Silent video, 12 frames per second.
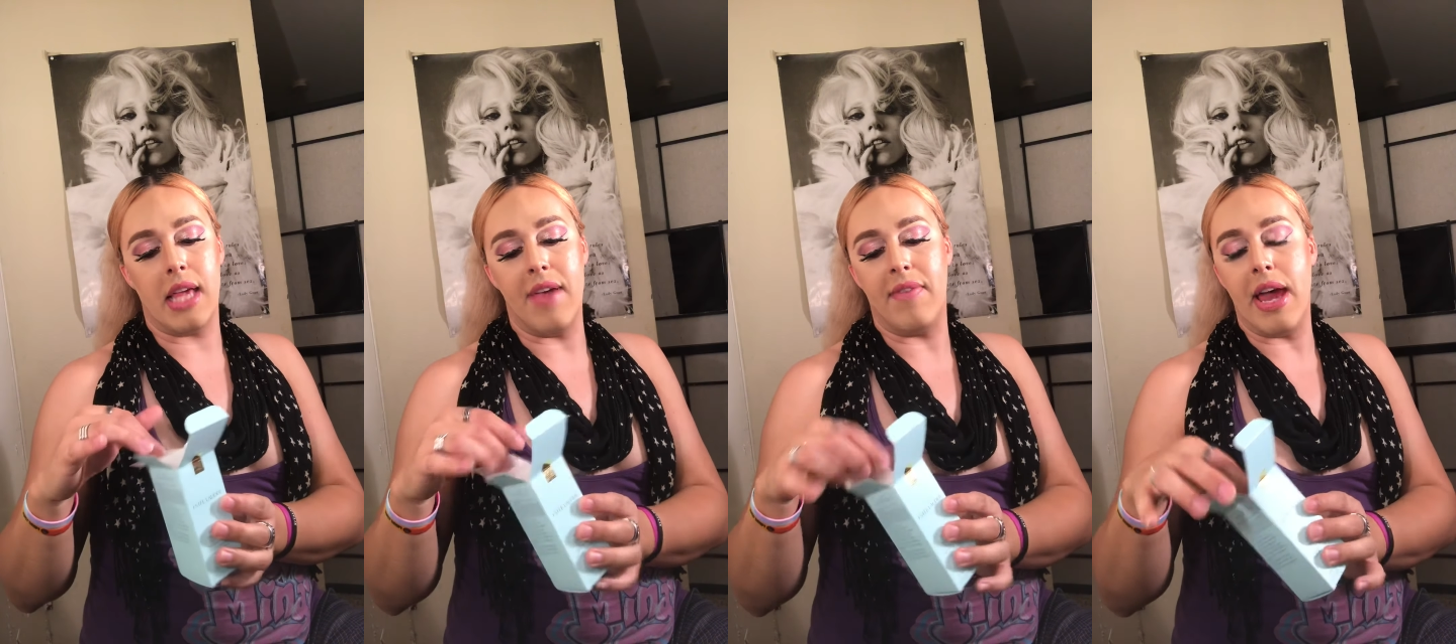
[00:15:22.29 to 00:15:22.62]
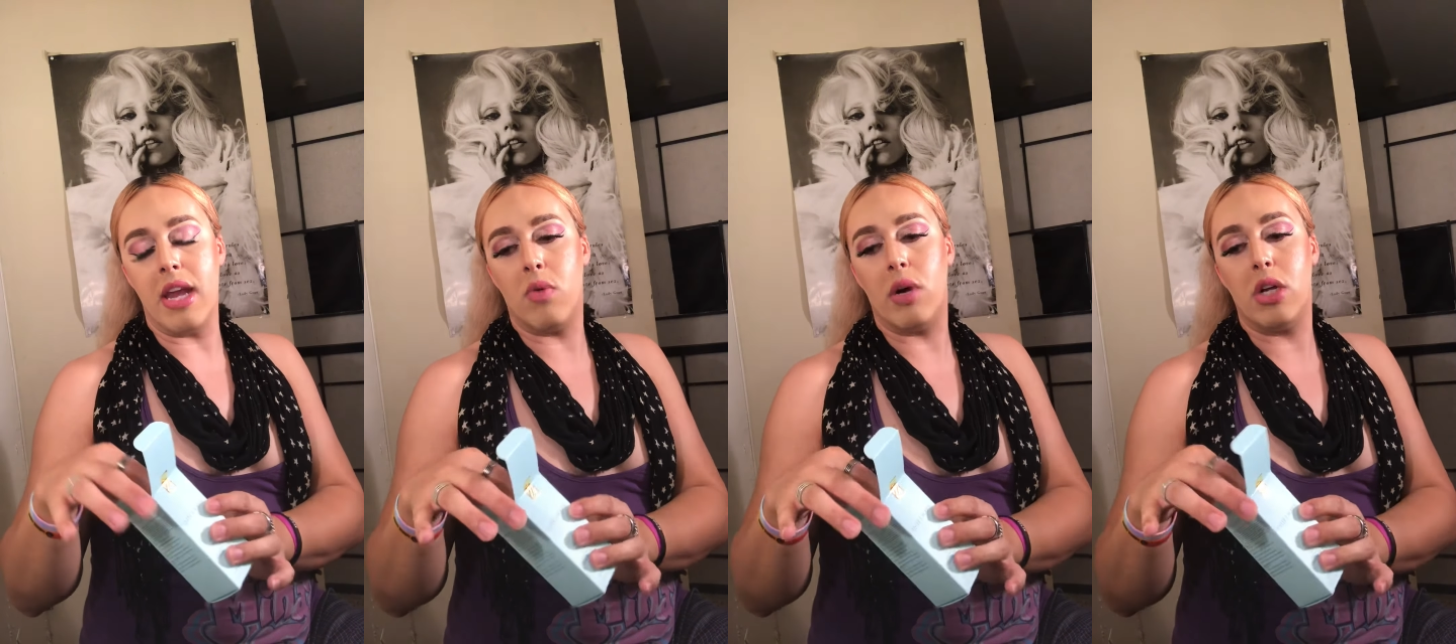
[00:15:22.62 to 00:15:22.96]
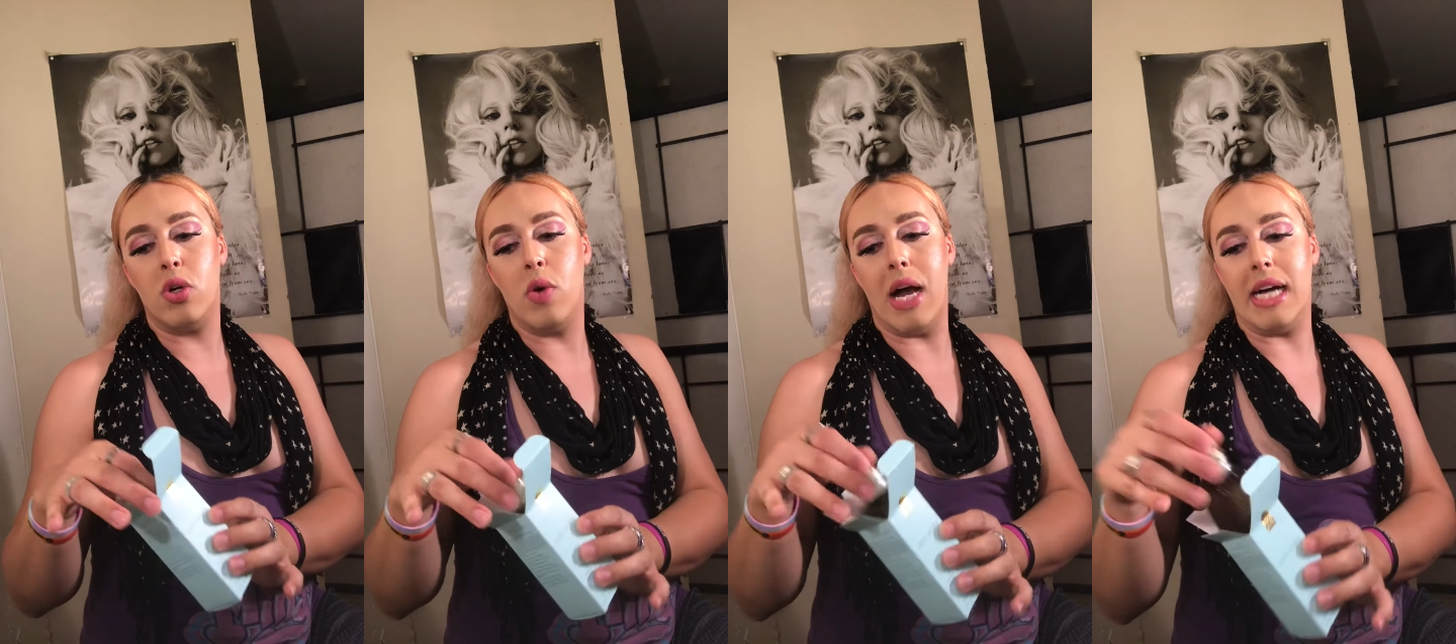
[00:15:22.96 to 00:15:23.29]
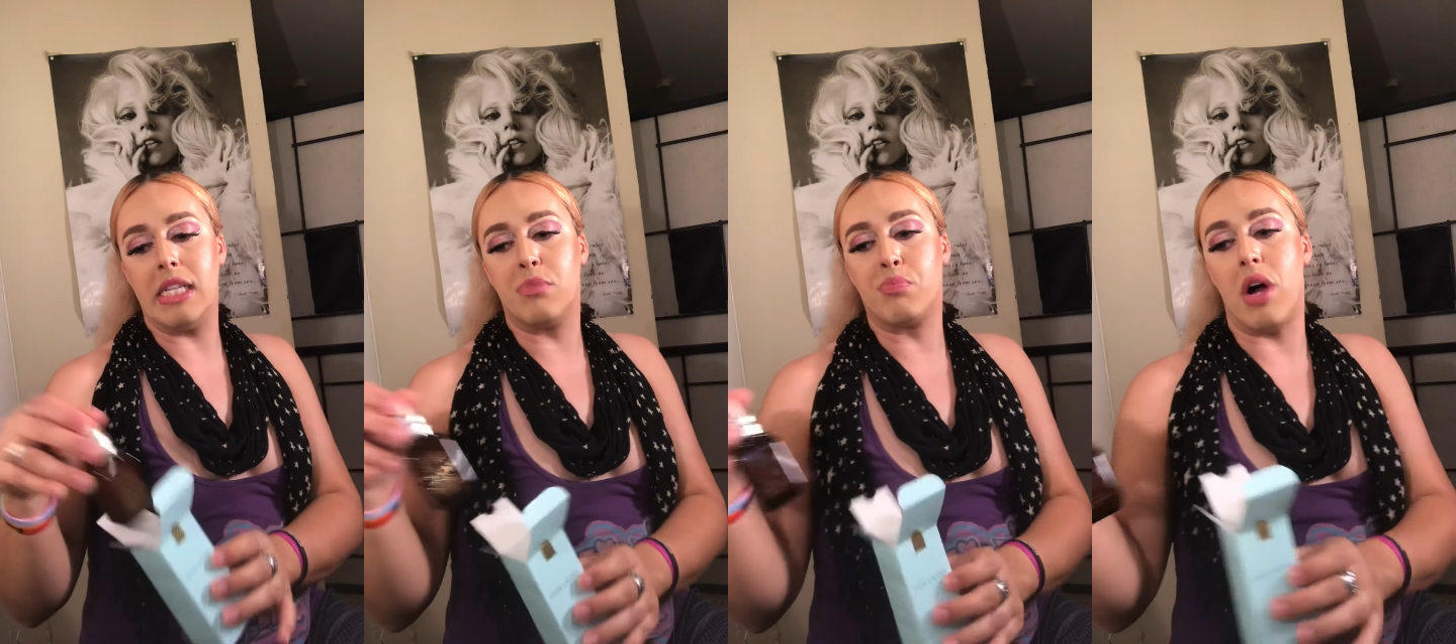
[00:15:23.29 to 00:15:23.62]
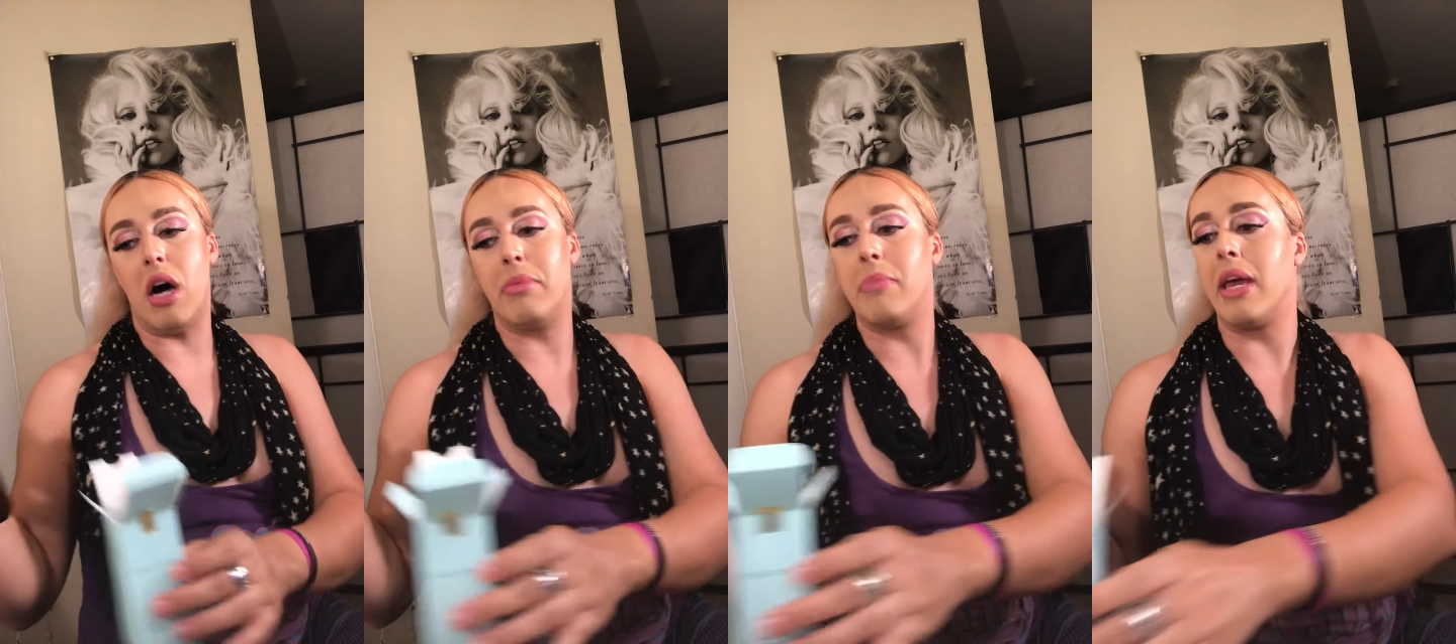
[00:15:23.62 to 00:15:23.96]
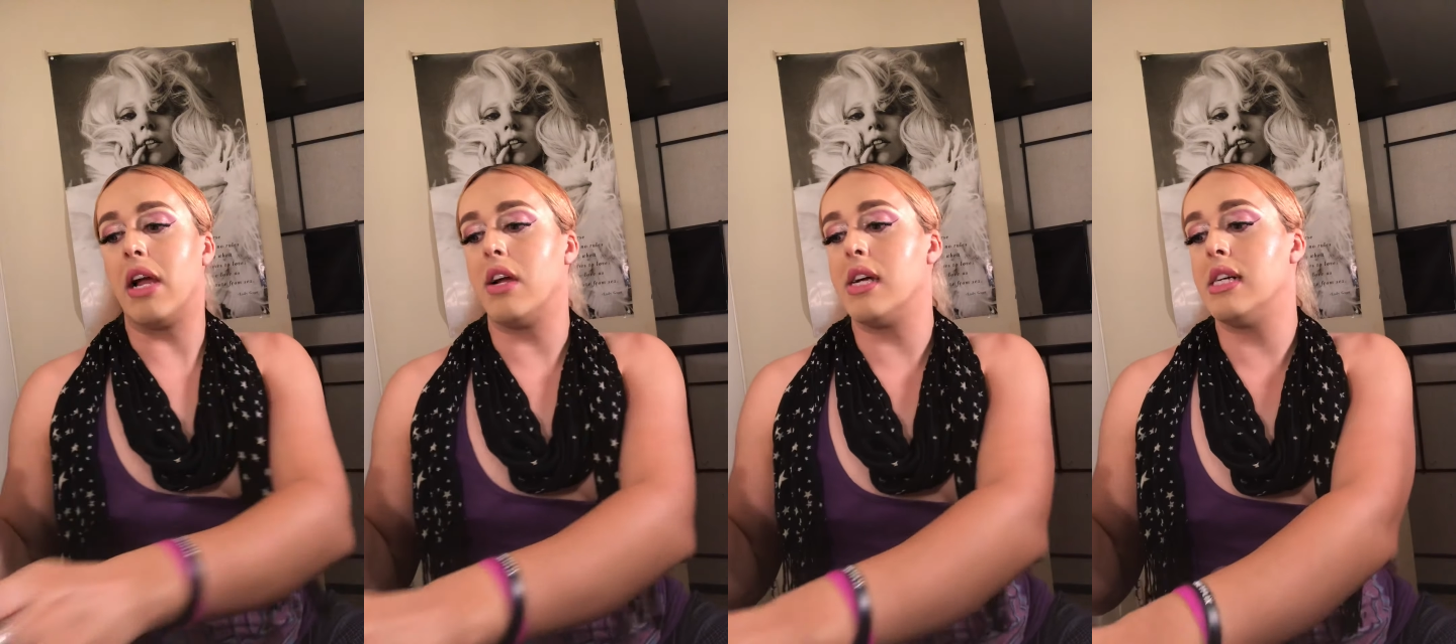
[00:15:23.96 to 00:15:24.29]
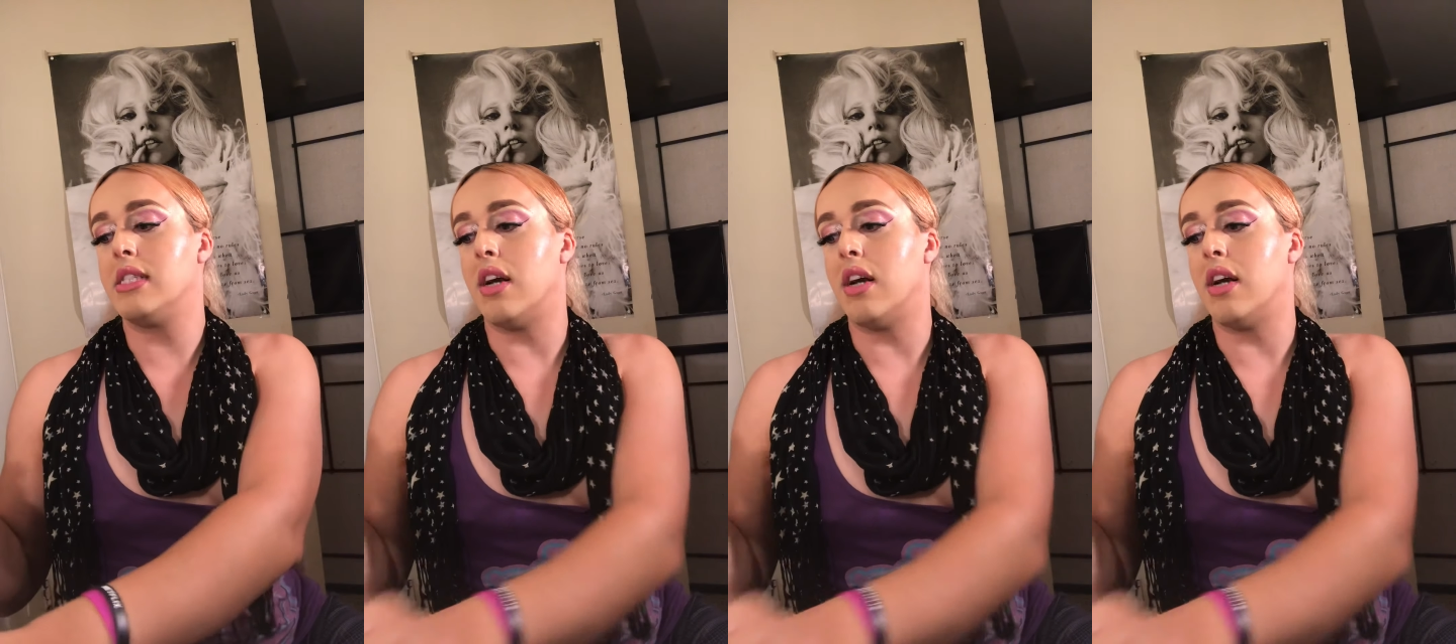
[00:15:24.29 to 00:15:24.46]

If anyone who has problem areas